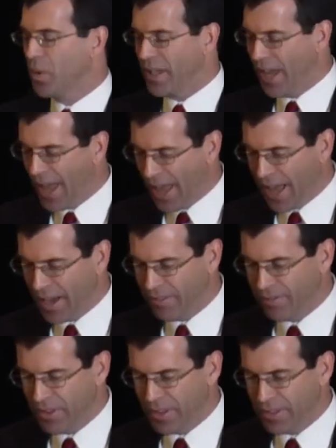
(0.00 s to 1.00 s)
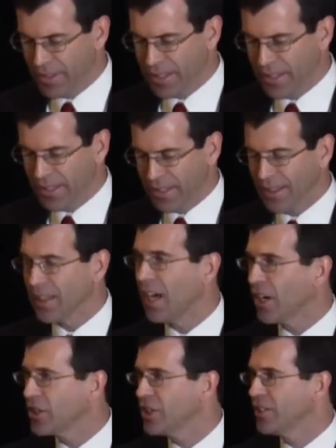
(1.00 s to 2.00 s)
we have the
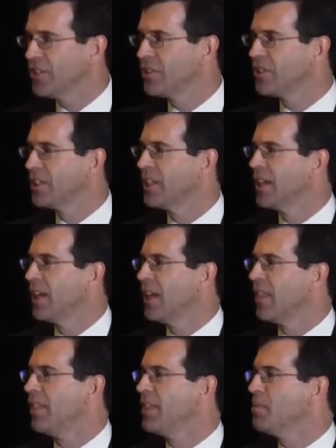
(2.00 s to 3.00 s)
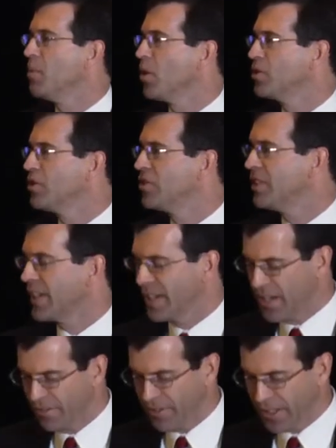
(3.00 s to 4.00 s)
largest, the most
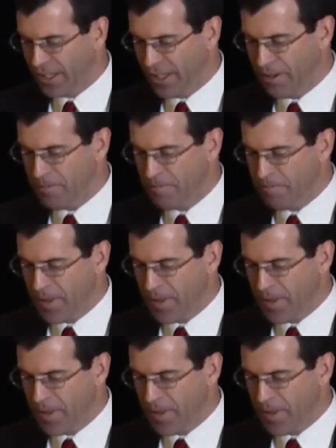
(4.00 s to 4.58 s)
significant,